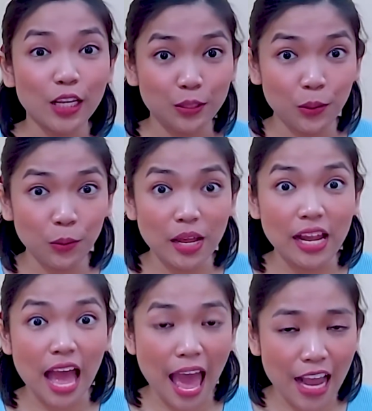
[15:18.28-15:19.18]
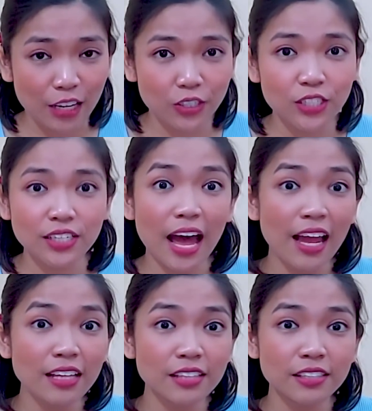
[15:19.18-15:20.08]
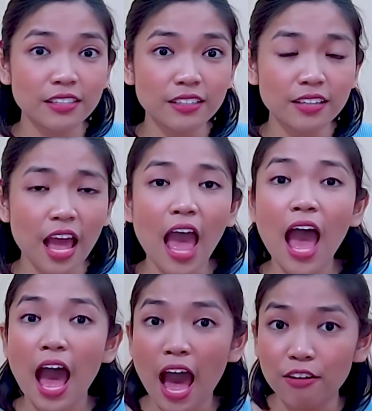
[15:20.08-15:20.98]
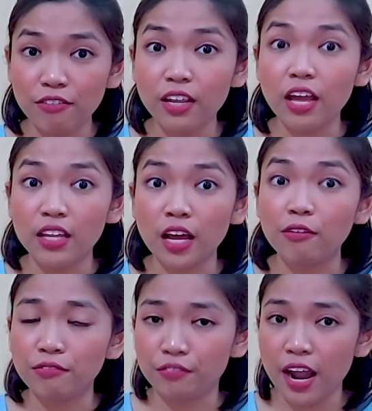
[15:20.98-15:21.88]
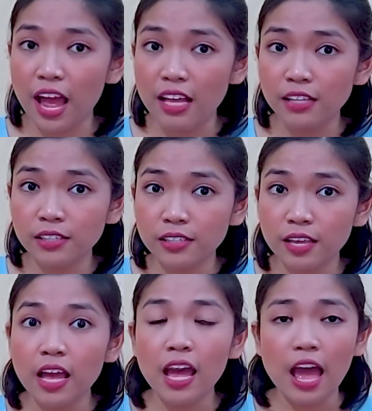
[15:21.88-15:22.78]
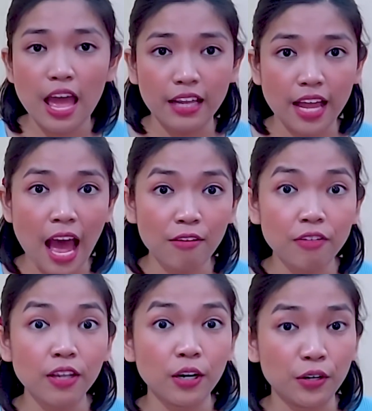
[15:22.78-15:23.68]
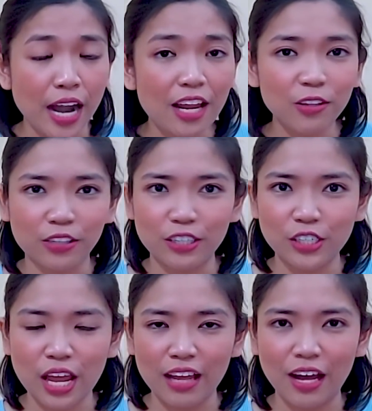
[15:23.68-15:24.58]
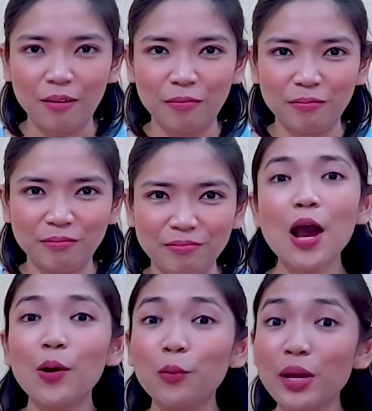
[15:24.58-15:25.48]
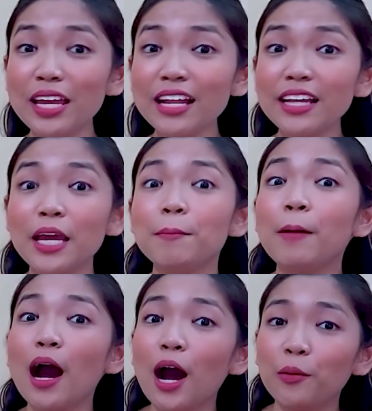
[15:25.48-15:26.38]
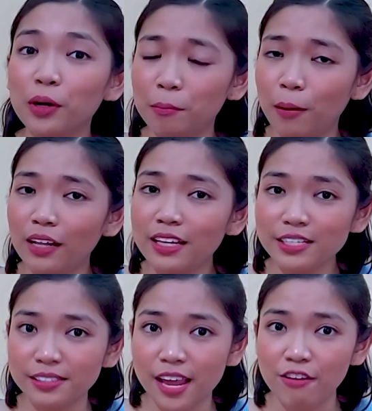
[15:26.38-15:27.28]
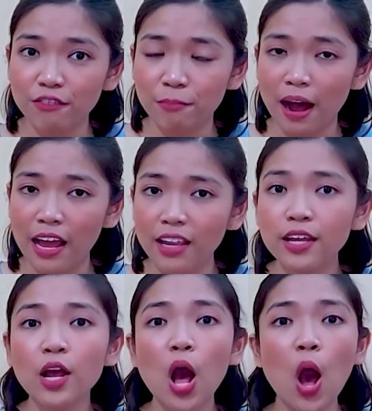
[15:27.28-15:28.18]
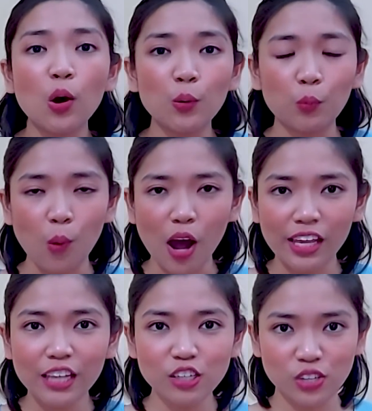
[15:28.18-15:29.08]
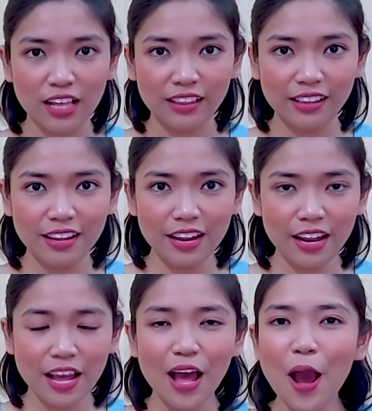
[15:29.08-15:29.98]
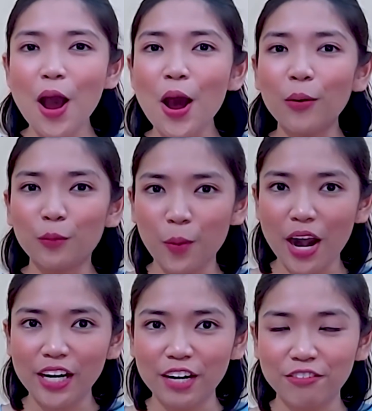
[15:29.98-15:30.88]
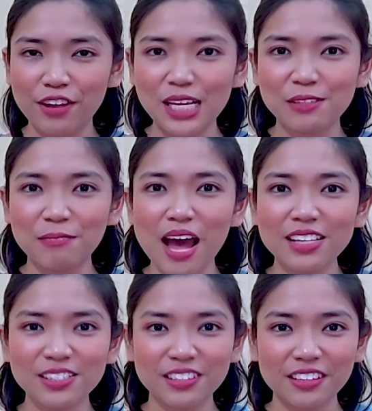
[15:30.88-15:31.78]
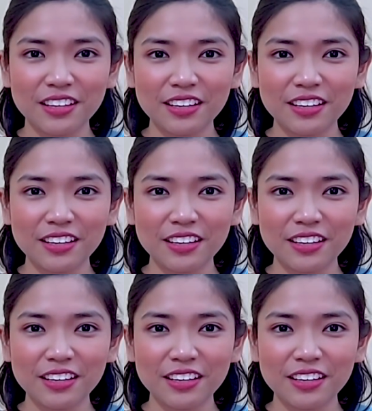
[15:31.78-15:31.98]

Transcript: doing exercise, having enough rest, and having a regular checkup. We can keep our body safe by walking gently, wearing face masks,